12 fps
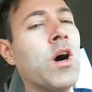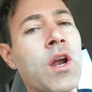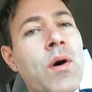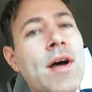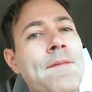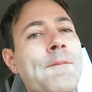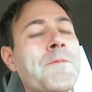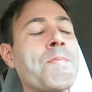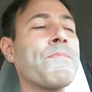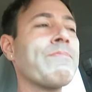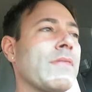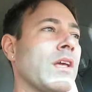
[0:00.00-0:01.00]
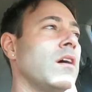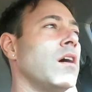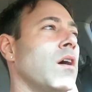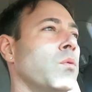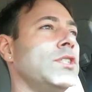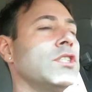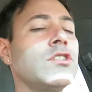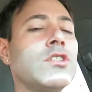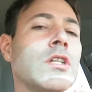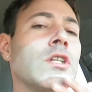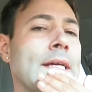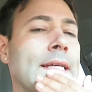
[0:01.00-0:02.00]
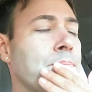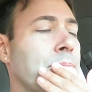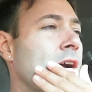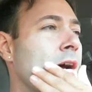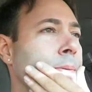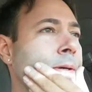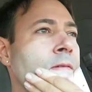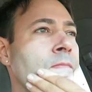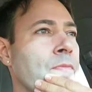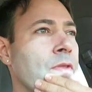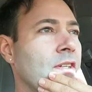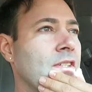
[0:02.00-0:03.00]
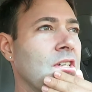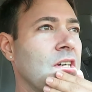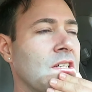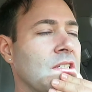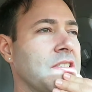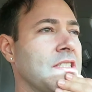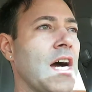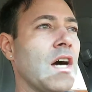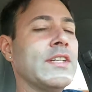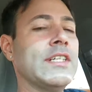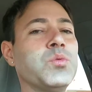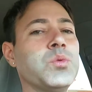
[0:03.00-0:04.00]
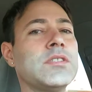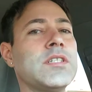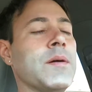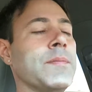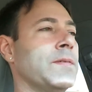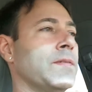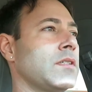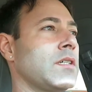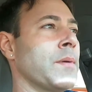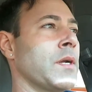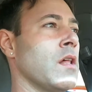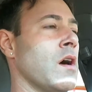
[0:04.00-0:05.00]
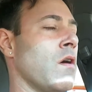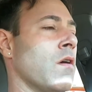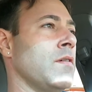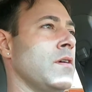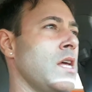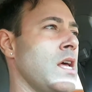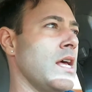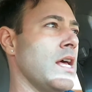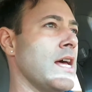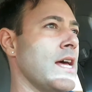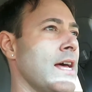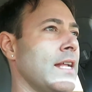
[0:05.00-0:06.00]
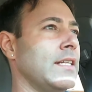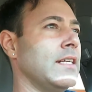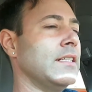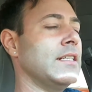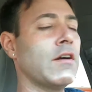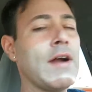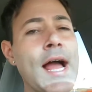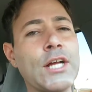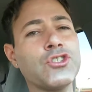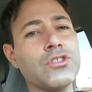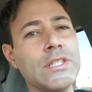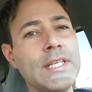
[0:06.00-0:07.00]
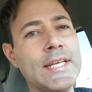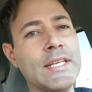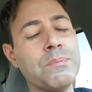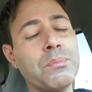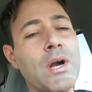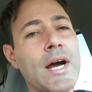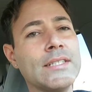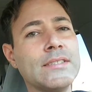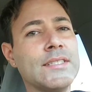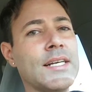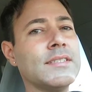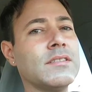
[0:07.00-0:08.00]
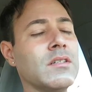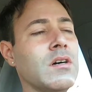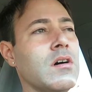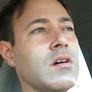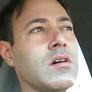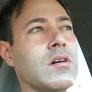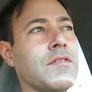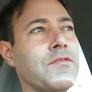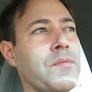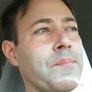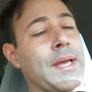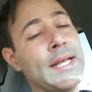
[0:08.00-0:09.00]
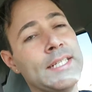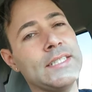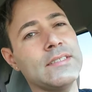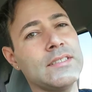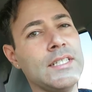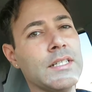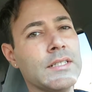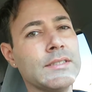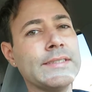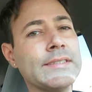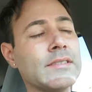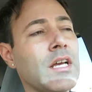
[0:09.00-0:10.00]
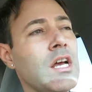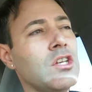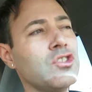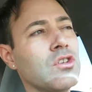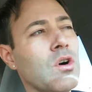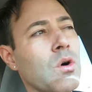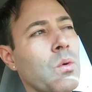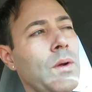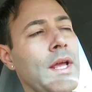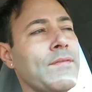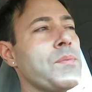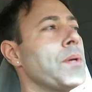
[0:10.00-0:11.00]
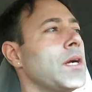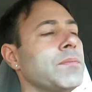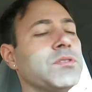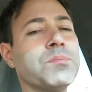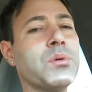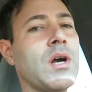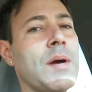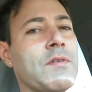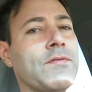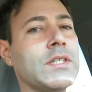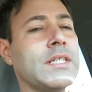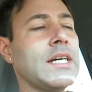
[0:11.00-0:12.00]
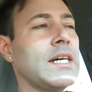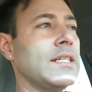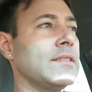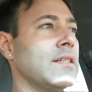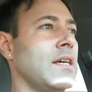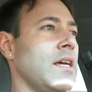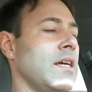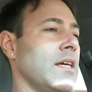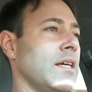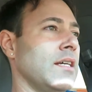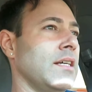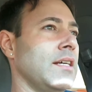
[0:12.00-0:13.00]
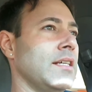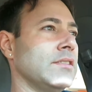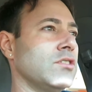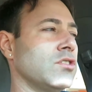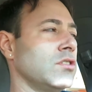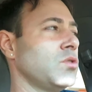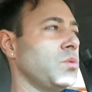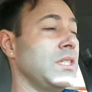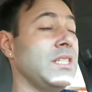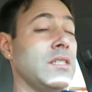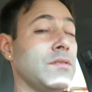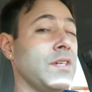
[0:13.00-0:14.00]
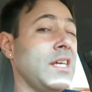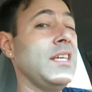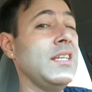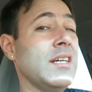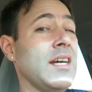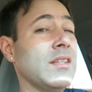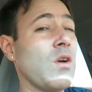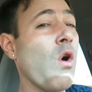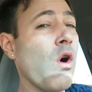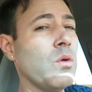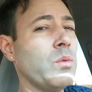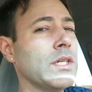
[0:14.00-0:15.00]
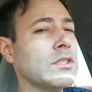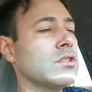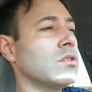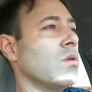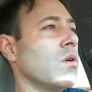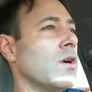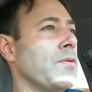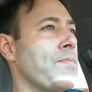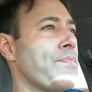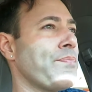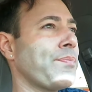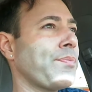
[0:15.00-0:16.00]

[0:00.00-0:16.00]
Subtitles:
Well, anyway, we just took a look at the property to see how things was coming along, and they're actually in the process of painting the ceilings. So we have to pick up some primer for the guys, and as soon as we leave here at the hardware store,